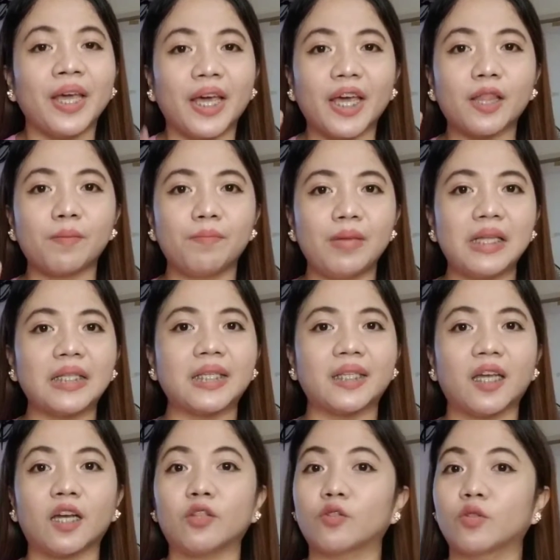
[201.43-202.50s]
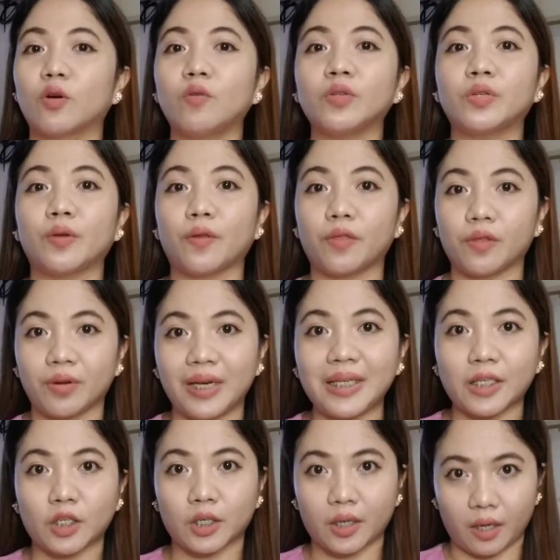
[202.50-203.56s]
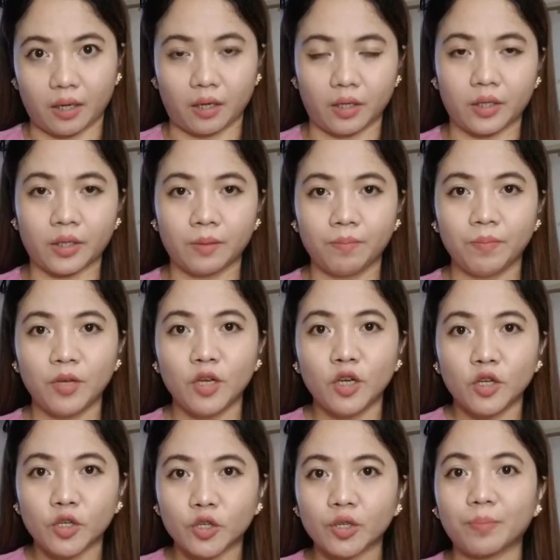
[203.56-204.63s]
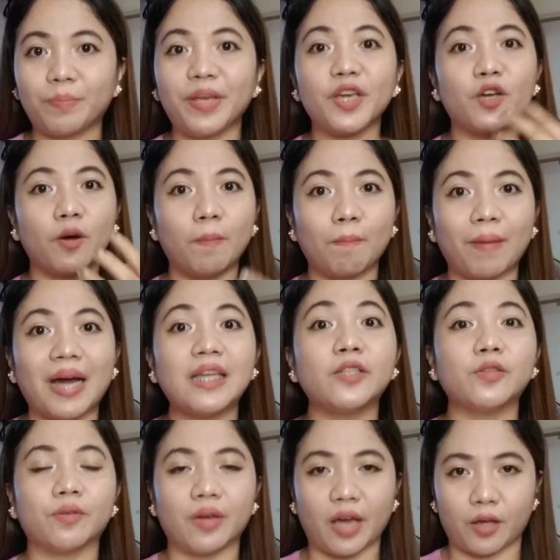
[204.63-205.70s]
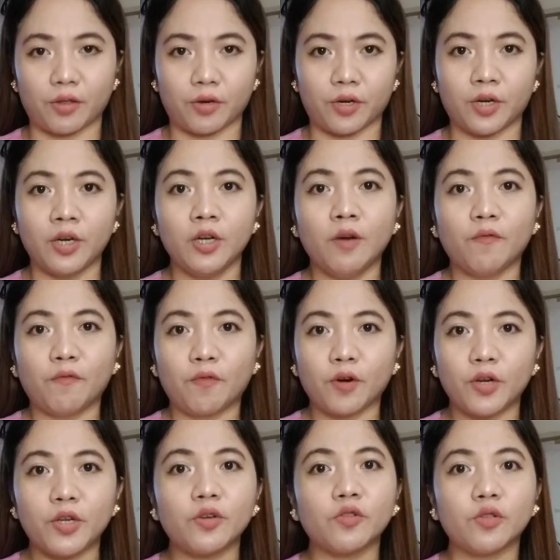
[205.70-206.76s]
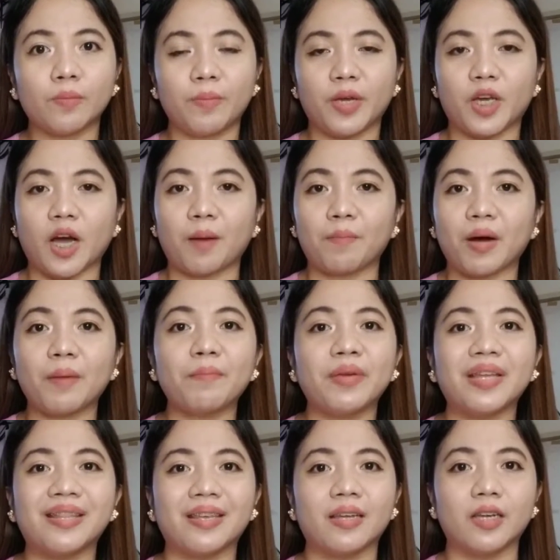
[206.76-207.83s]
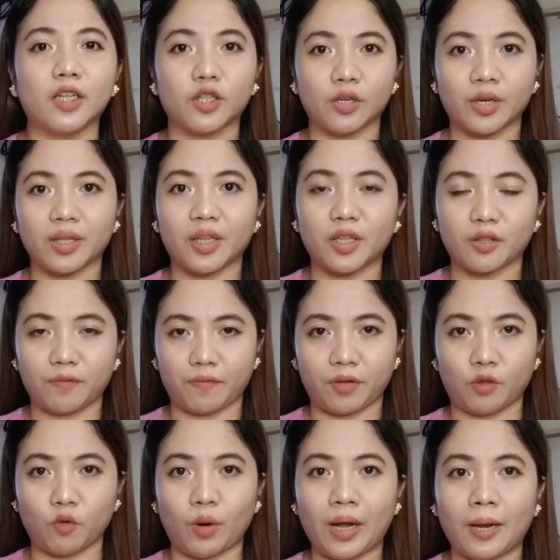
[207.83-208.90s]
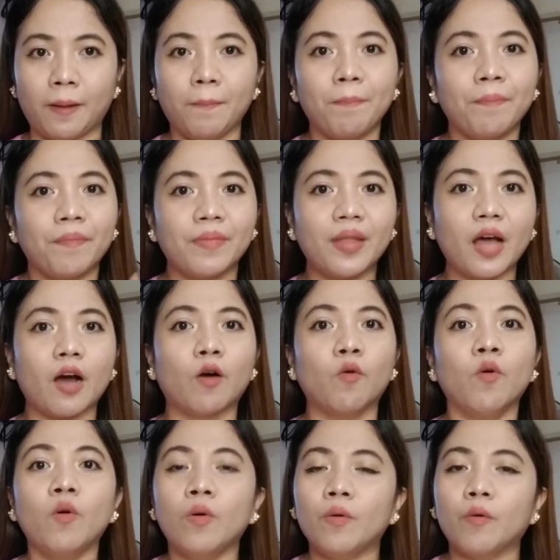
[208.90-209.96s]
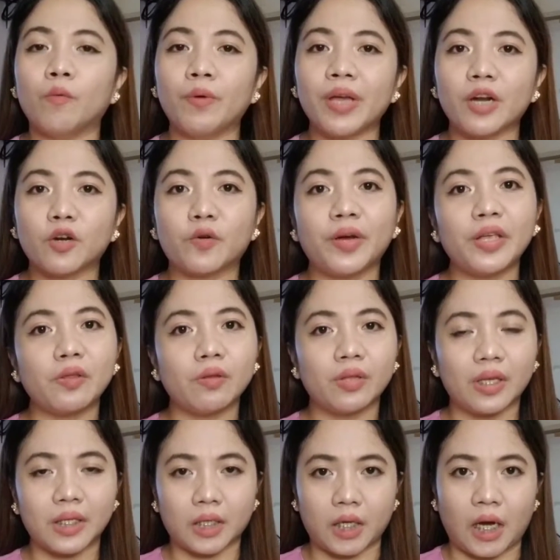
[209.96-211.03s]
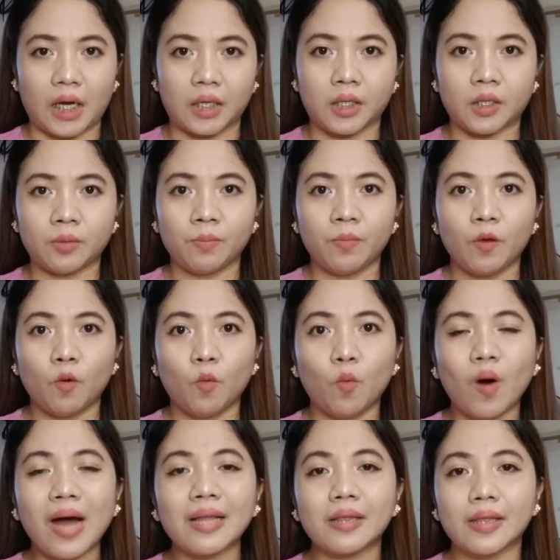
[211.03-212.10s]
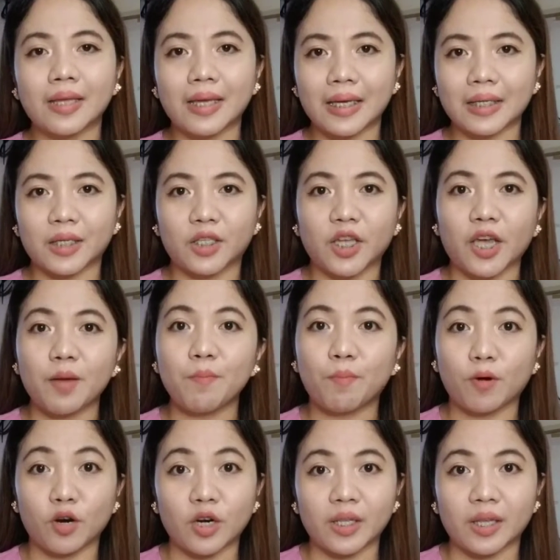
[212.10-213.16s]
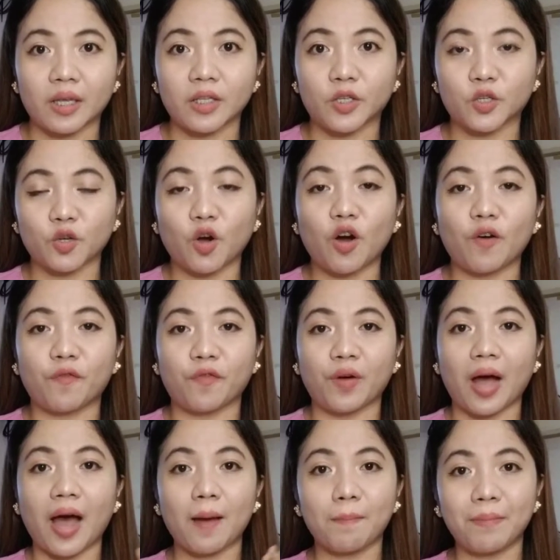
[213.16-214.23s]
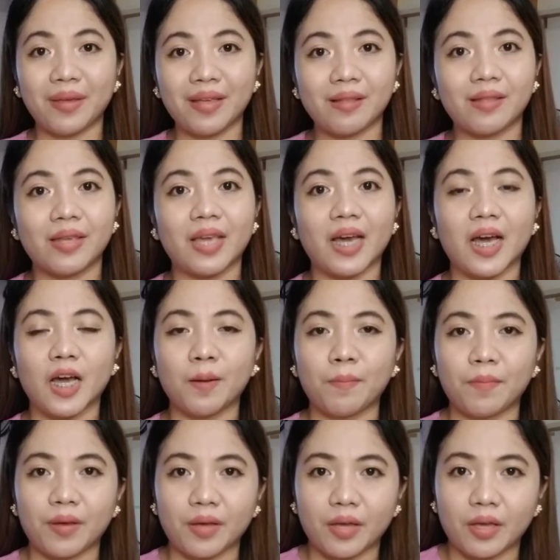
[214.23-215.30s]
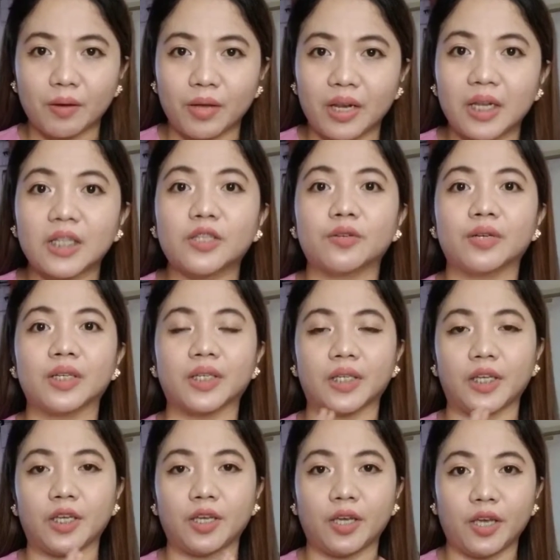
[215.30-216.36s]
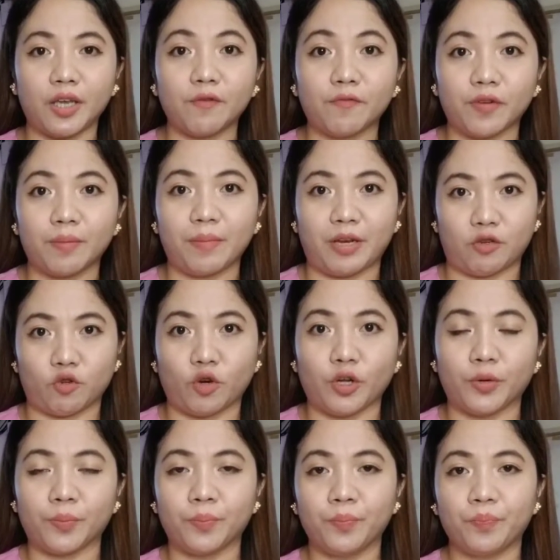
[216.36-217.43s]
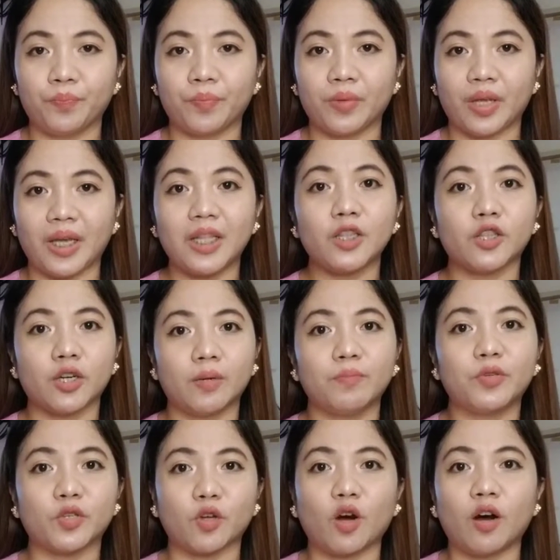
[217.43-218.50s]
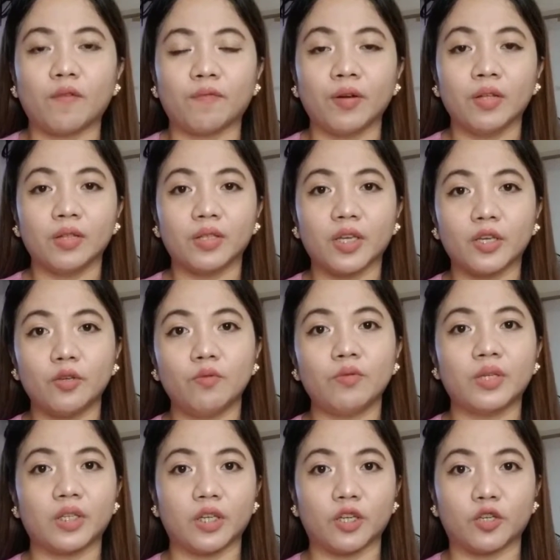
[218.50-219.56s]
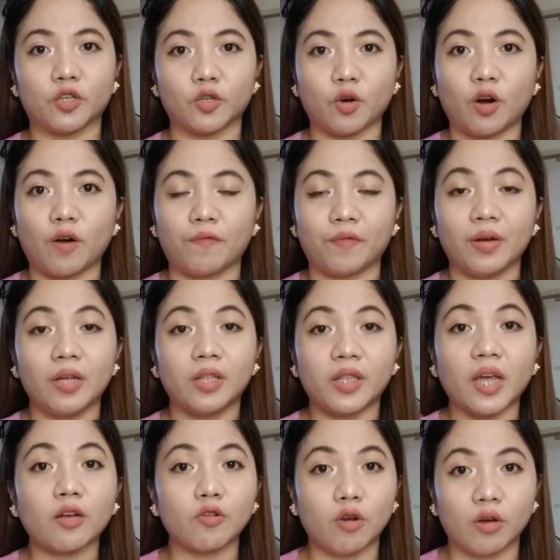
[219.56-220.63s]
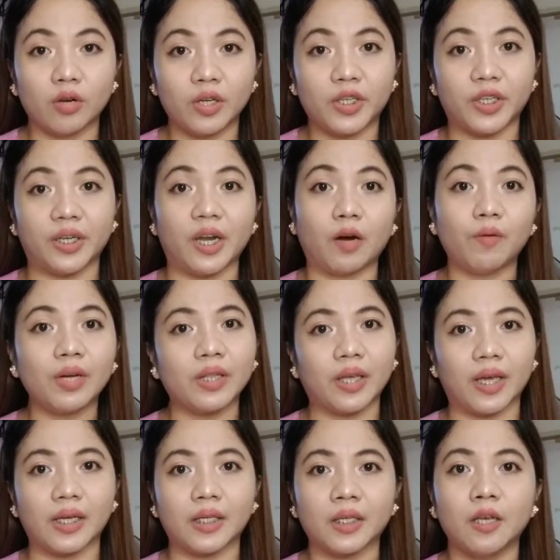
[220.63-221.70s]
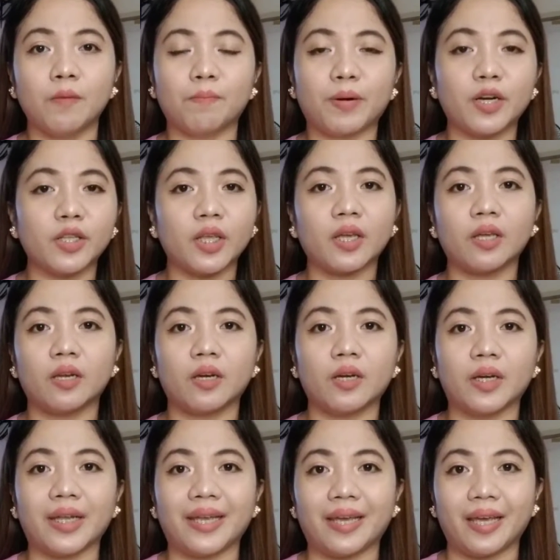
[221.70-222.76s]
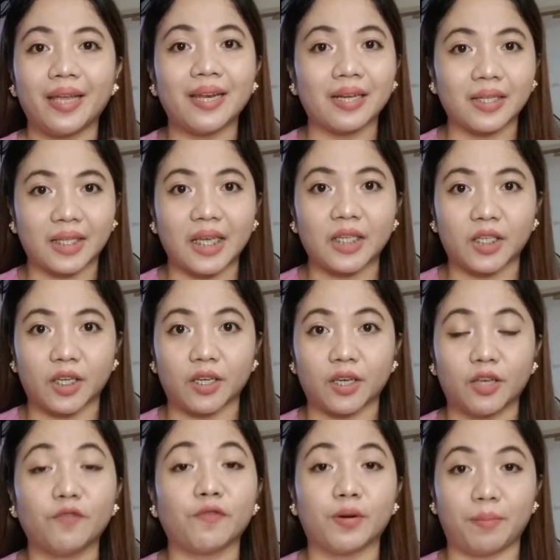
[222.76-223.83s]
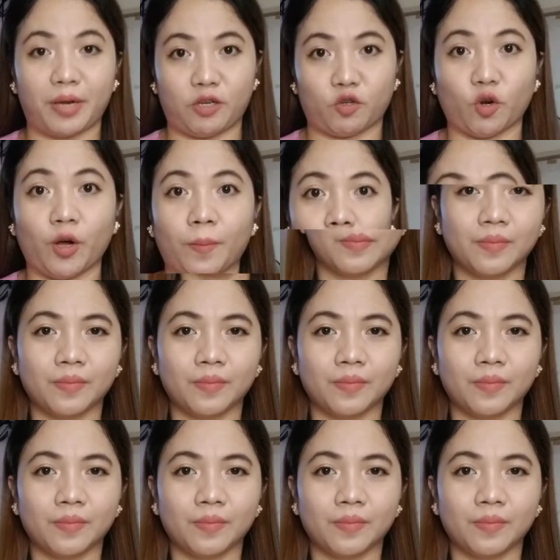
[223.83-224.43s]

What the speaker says: It means that those three skills should be combined together for you to become a media literate individual. Now, we are going to discuss what is the importance of a media literacy information in terms of the usage of technology nowadays, particularly in accessing information.